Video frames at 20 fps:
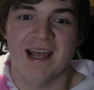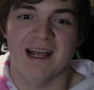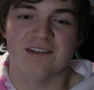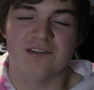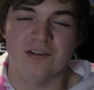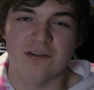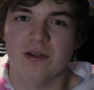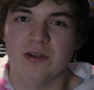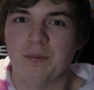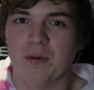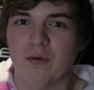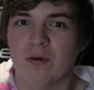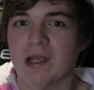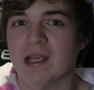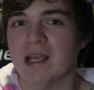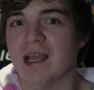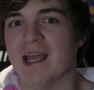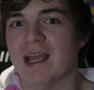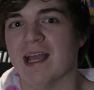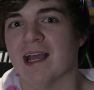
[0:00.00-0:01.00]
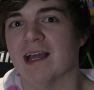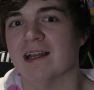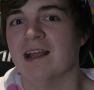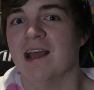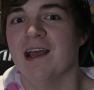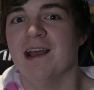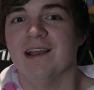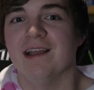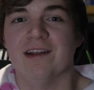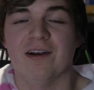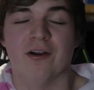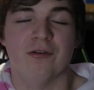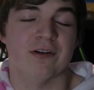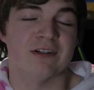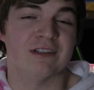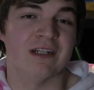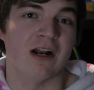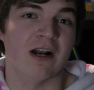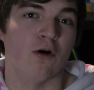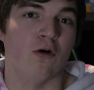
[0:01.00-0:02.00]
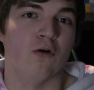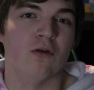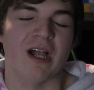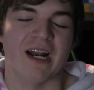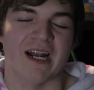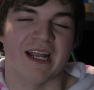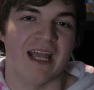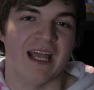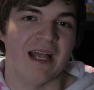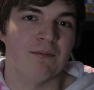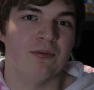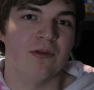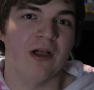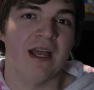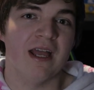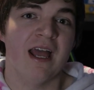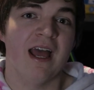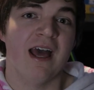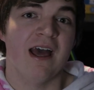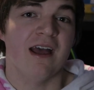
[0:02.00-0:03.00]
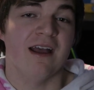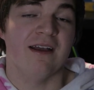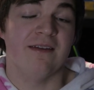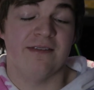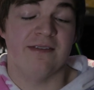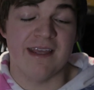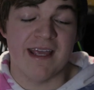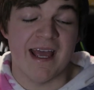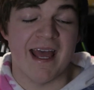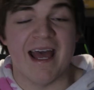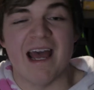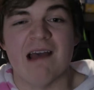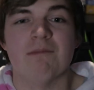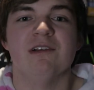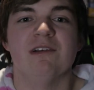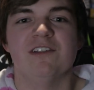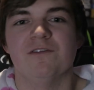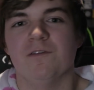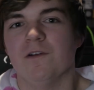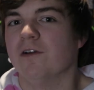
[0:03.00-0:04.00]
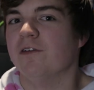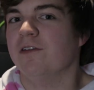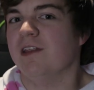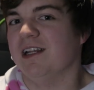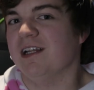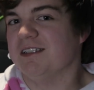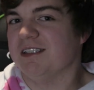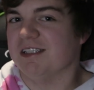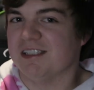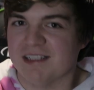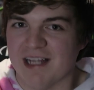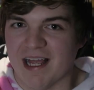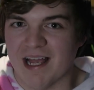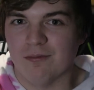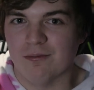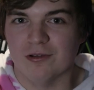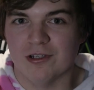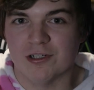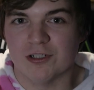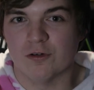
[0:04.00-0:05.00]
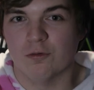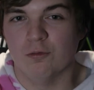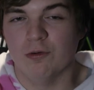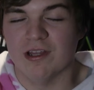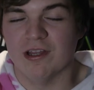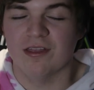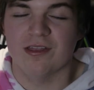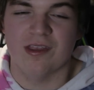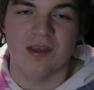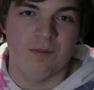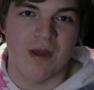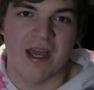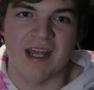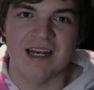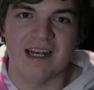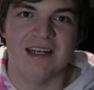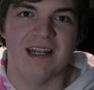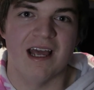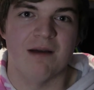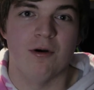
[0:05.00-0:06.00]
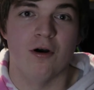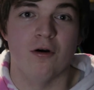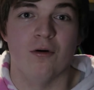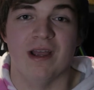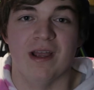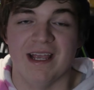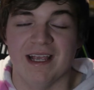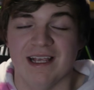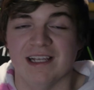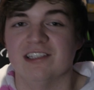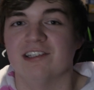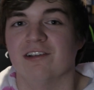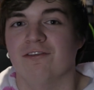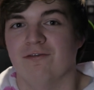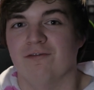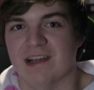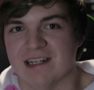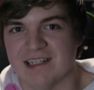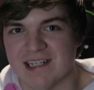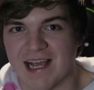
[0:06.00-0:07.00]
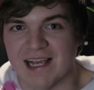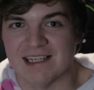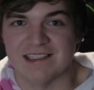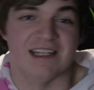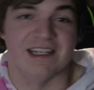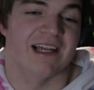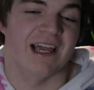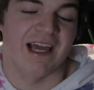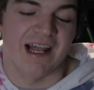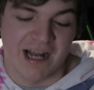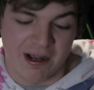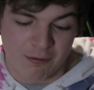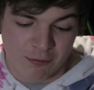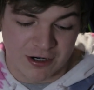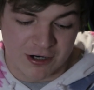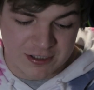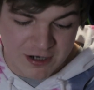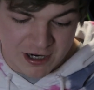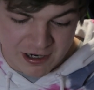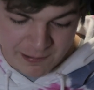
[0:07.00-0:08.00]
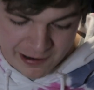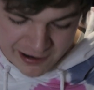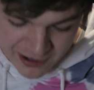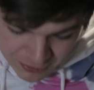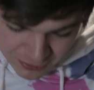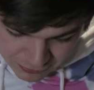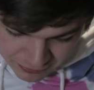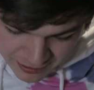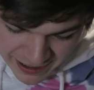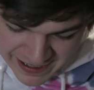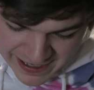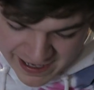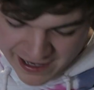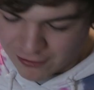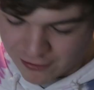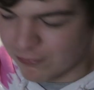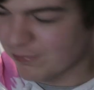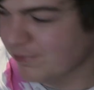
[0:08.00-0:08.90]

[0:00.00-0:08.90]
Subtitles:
to the point, and there's not a whole lot of gameplay, the atmosphere that is established with the Maiden demo is fantastic. And I want to talk about it right now.